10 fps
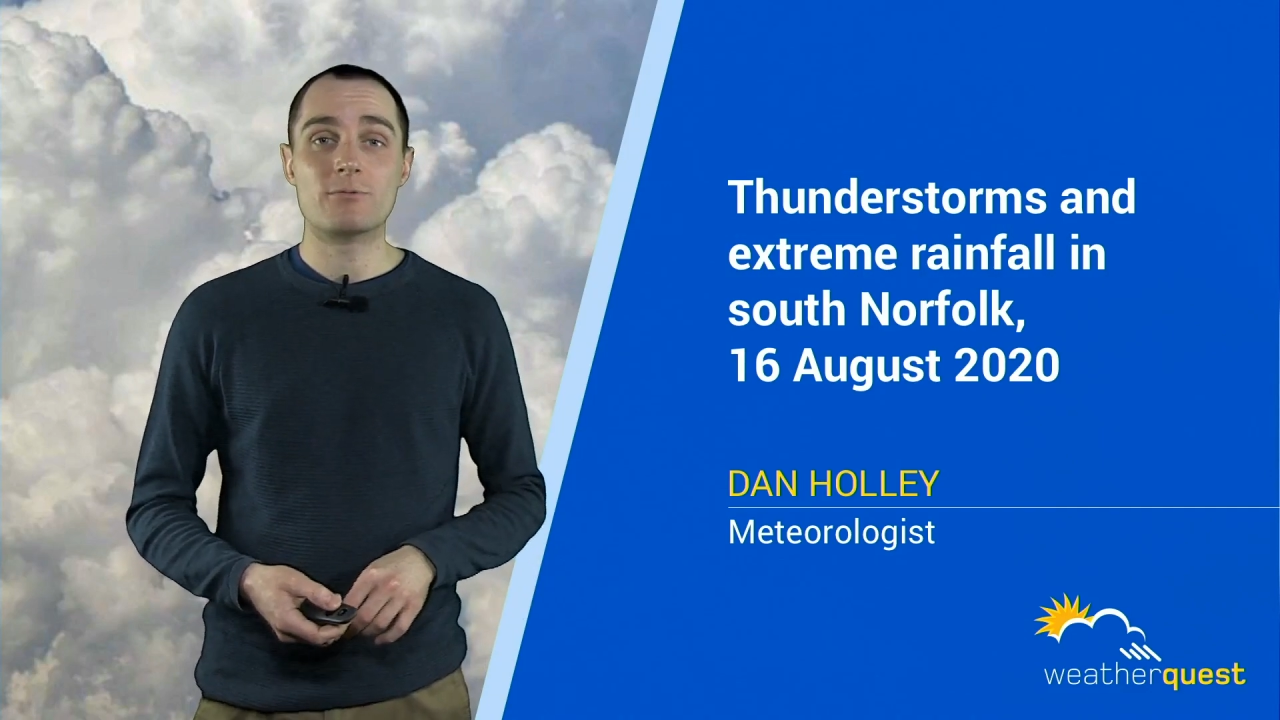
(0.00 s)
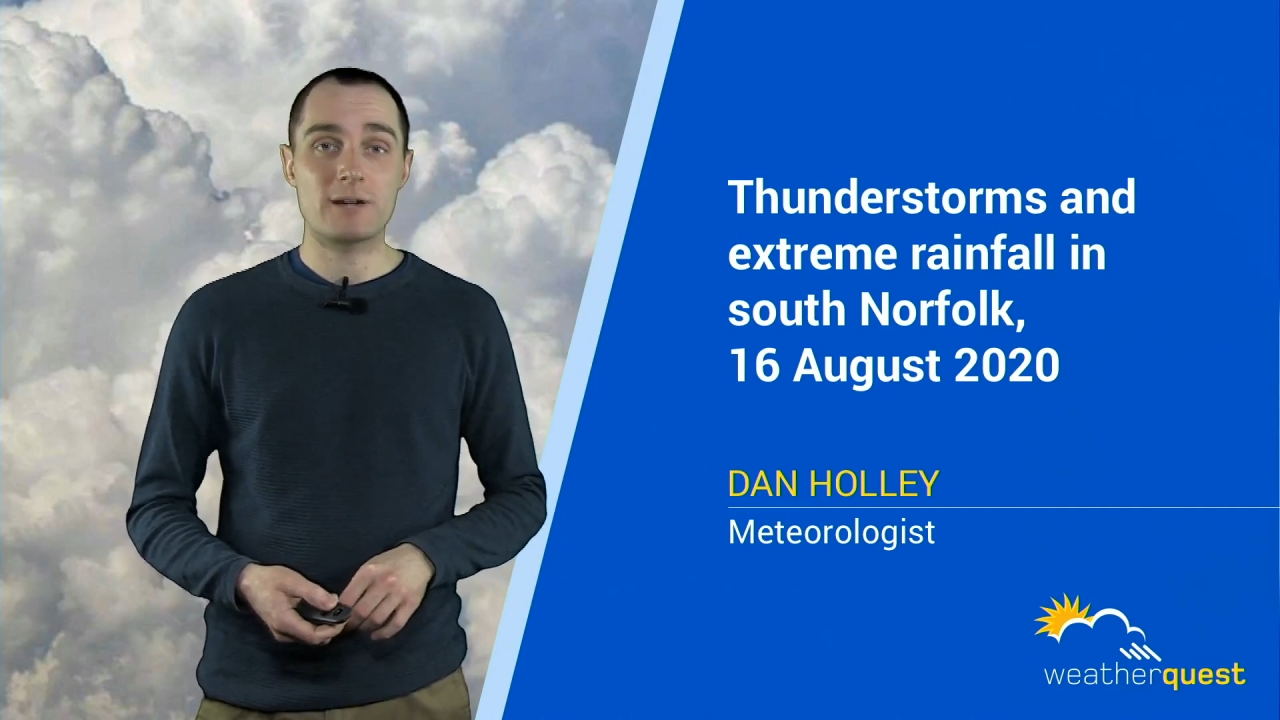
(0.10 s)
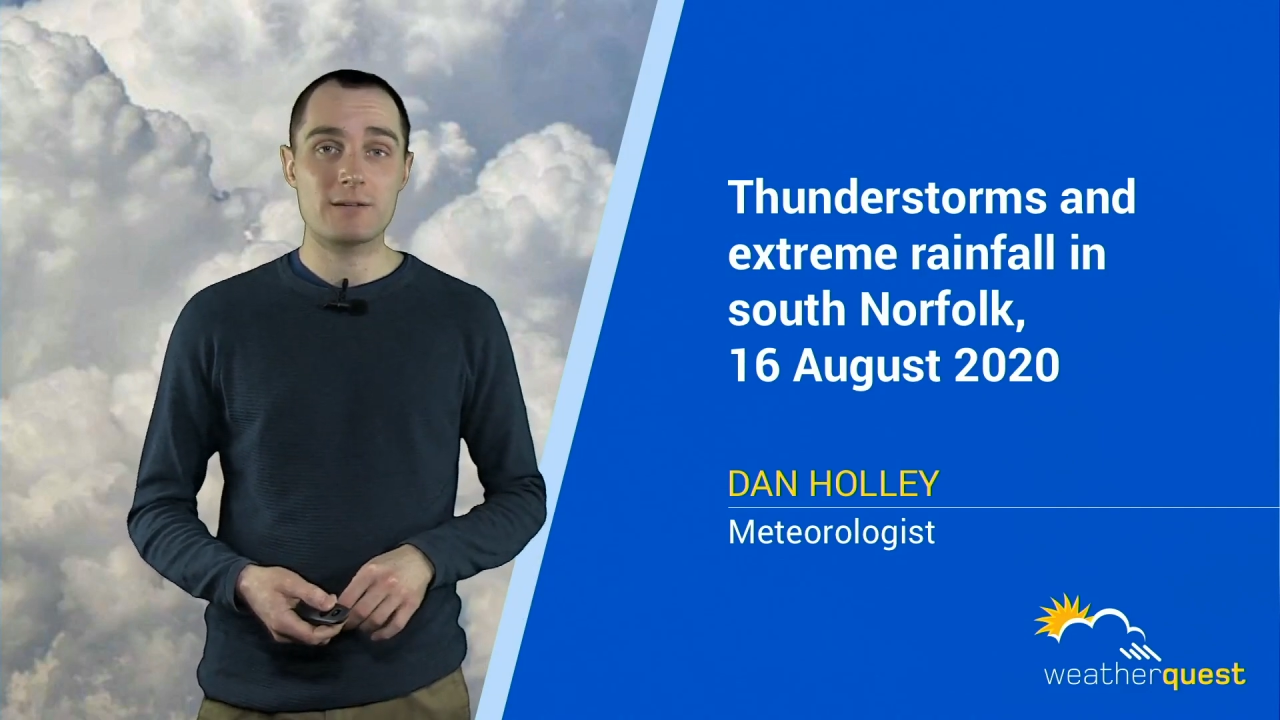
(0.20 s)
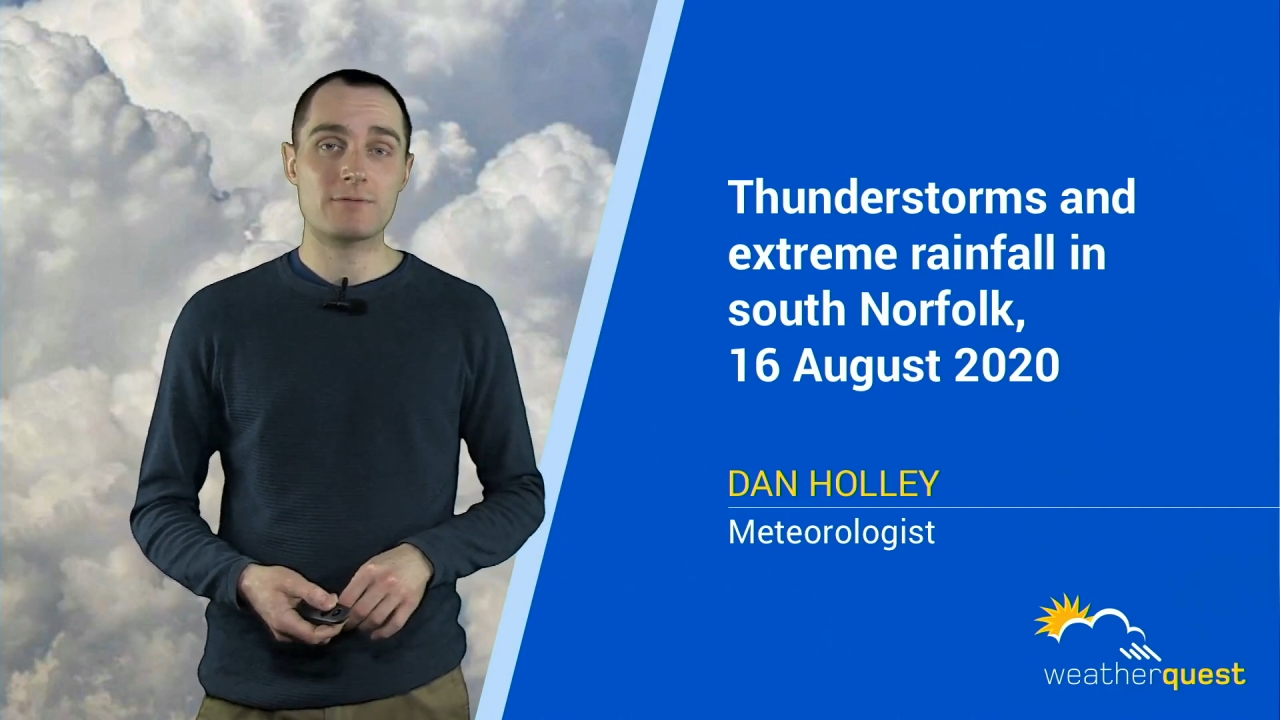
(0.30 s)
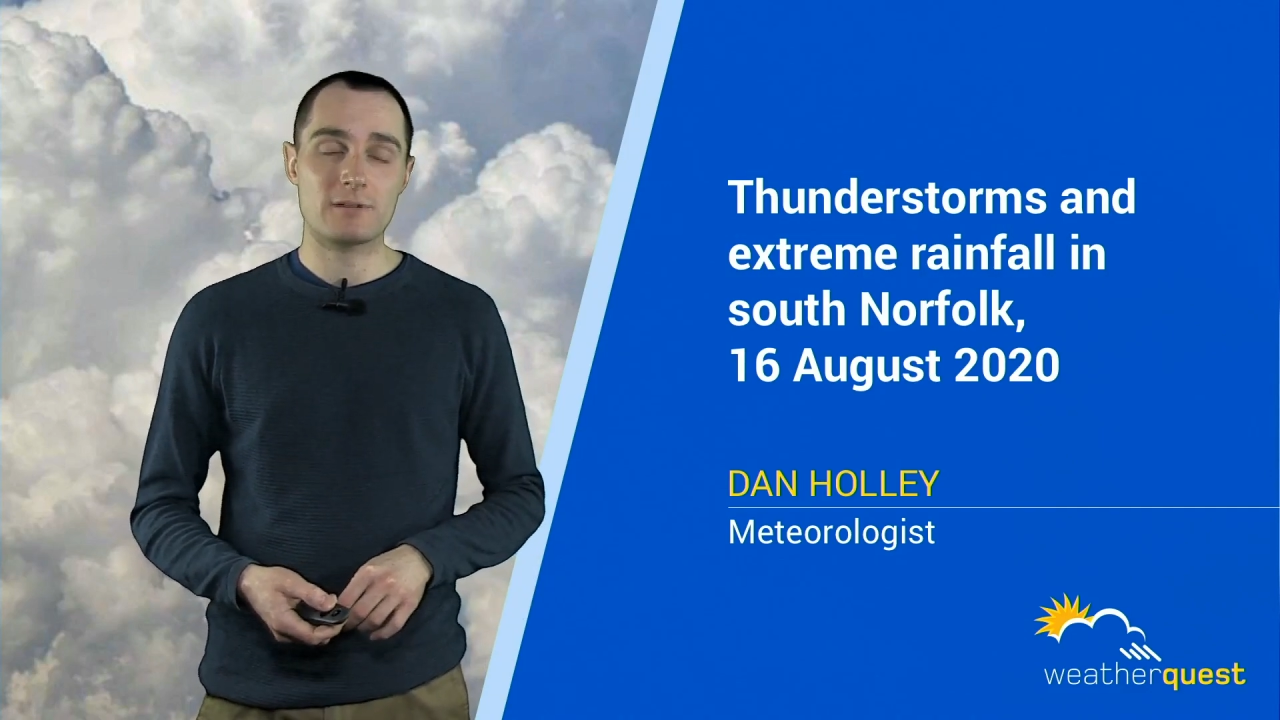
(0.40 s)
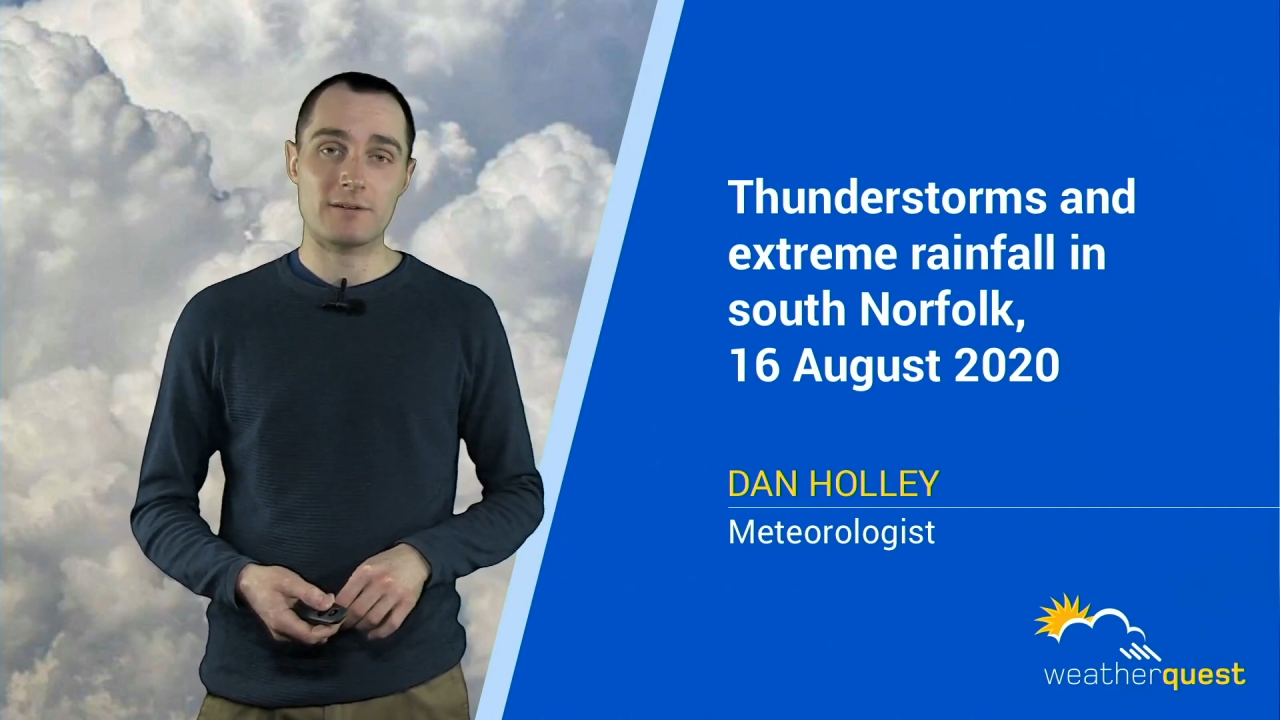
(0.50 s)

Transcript: rainfall